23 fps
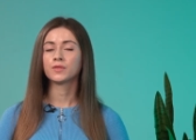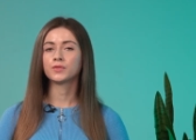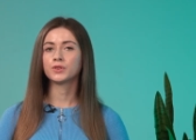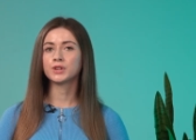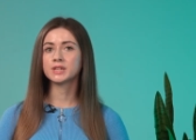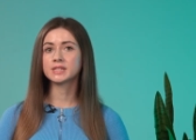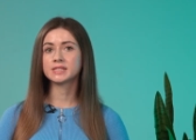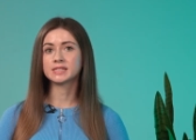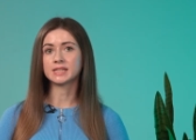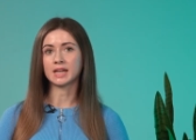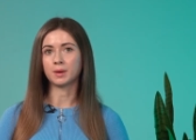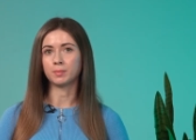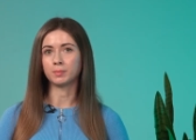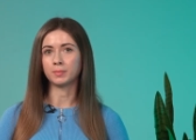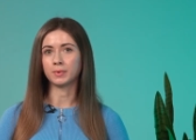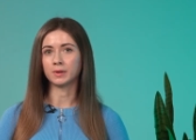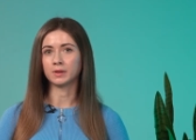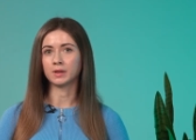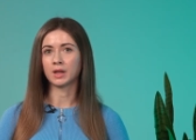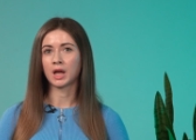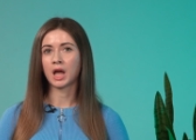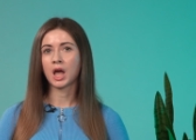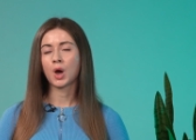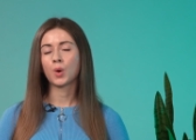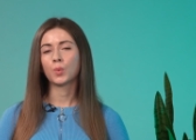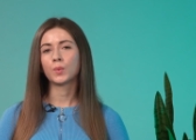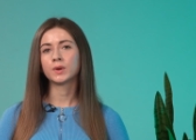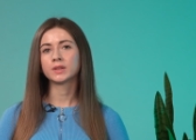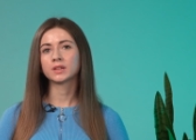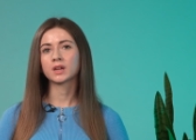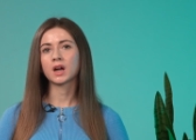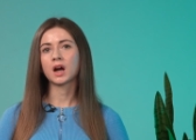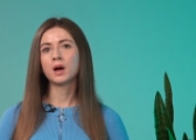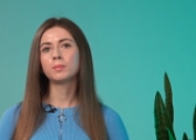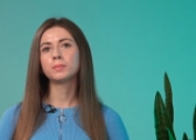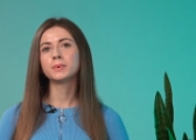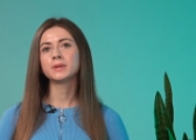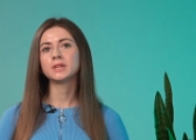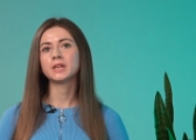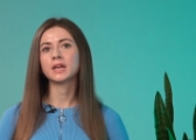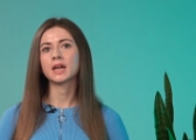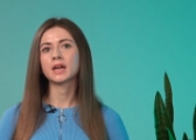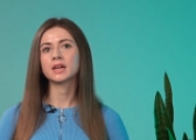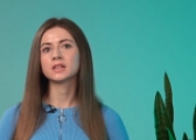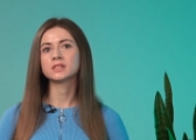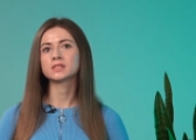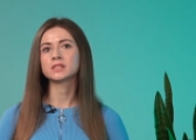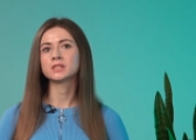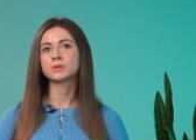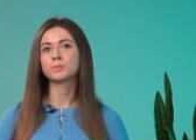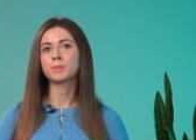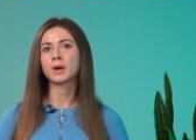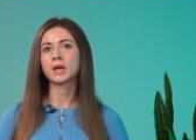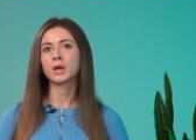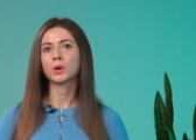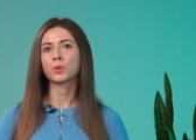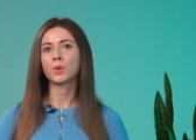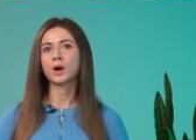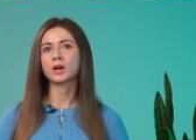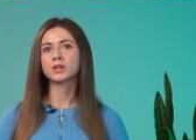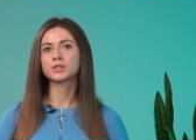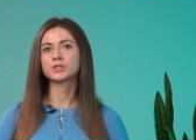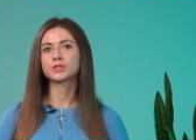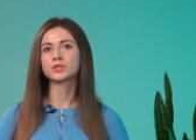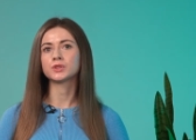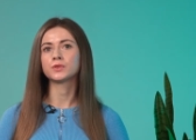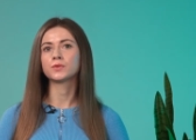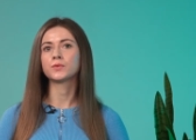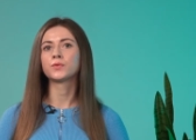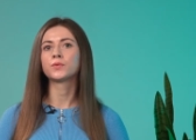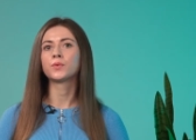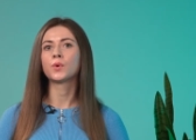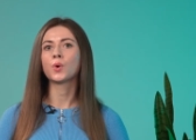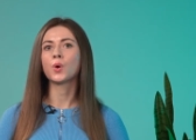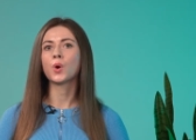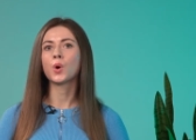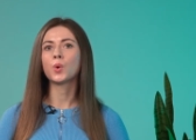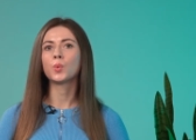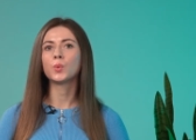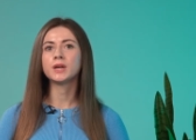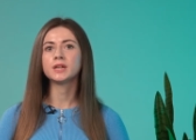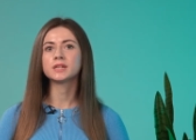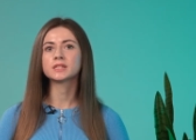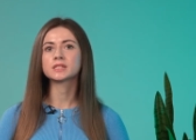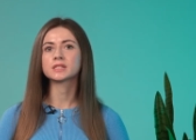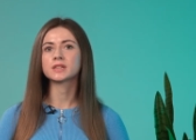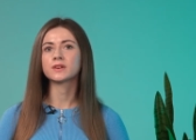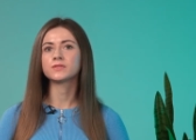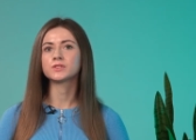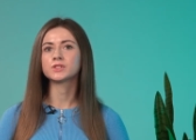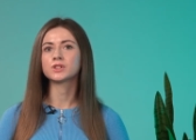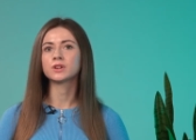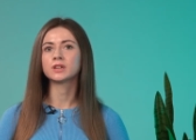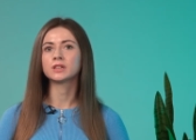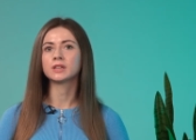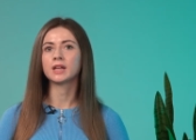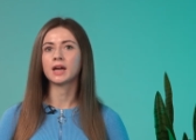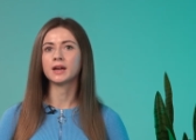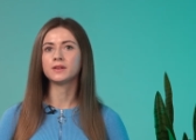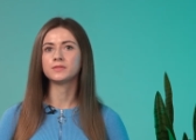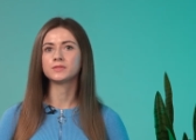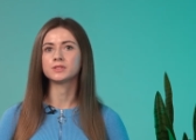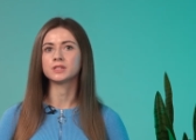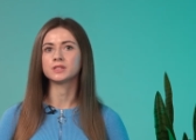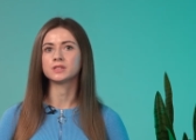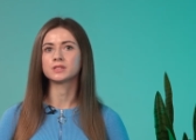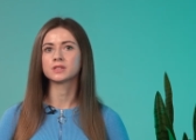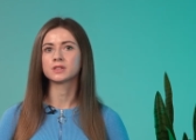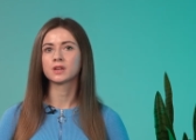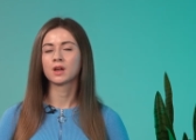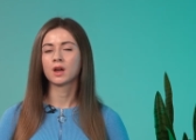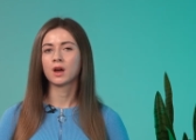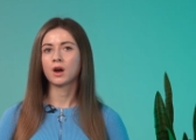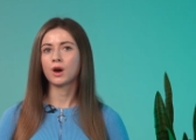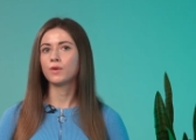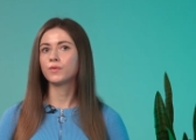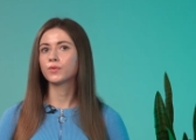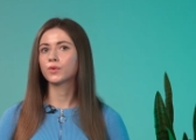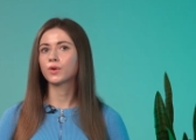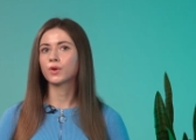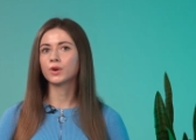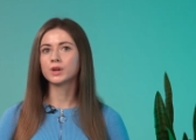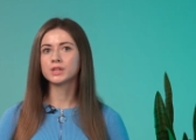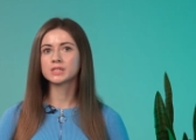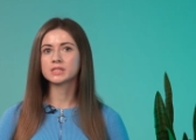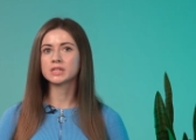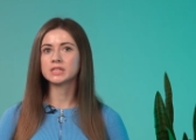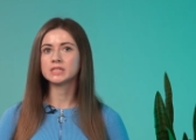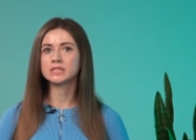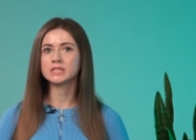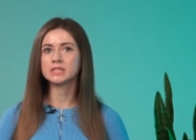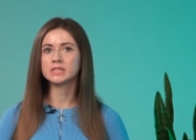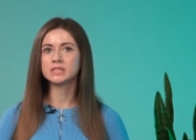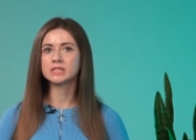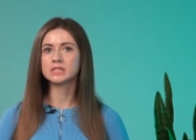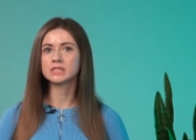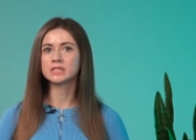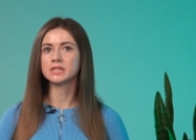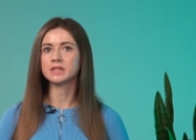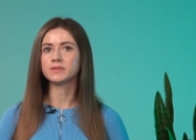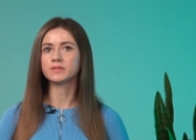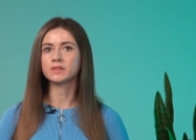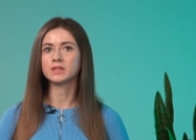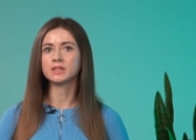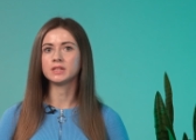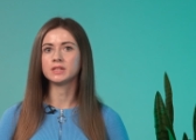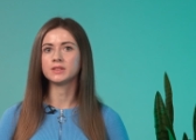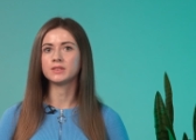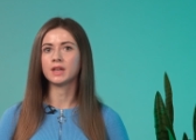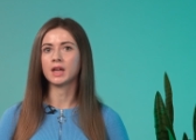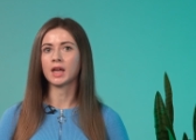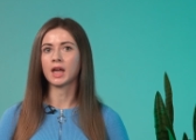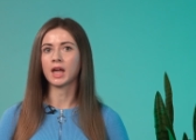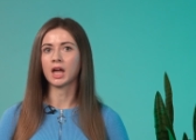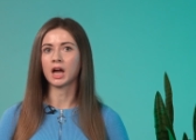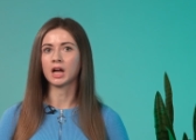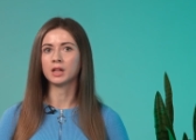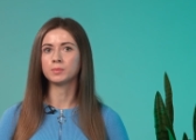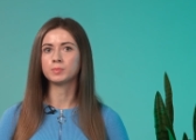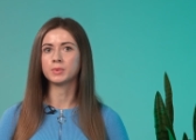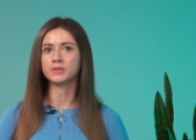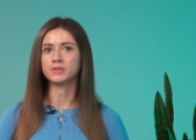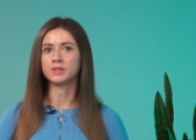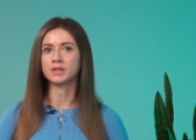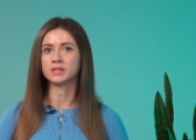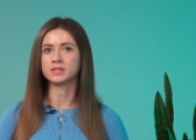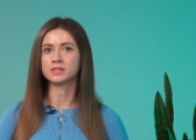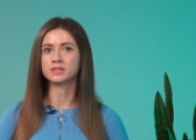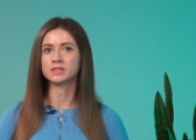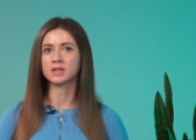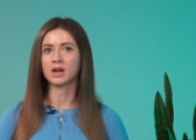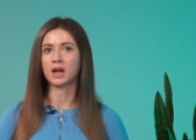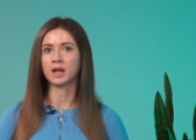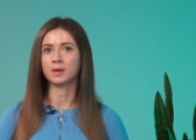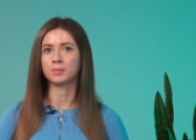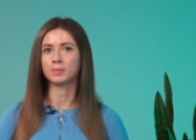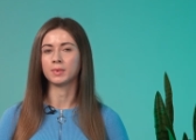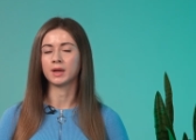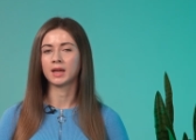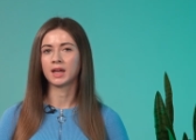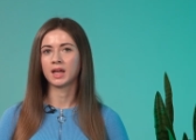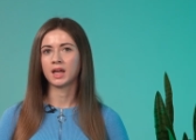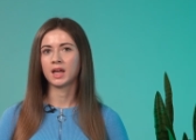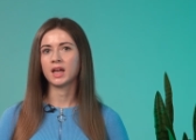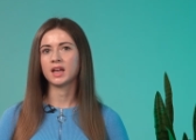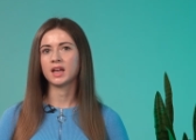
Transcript: For example, one company answered my question four weeks after I left it. Of course, they didn't even need their help at that time.